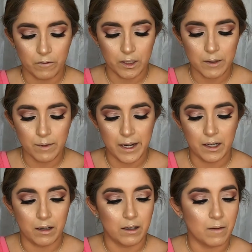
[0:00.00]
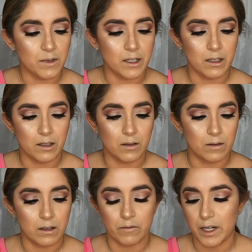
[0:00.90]
For lip liner, I'm just gonna
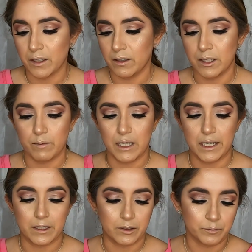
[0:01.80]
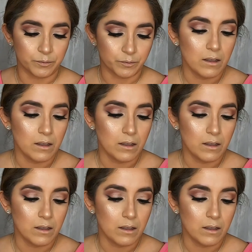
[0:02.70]
use a regular lip liner.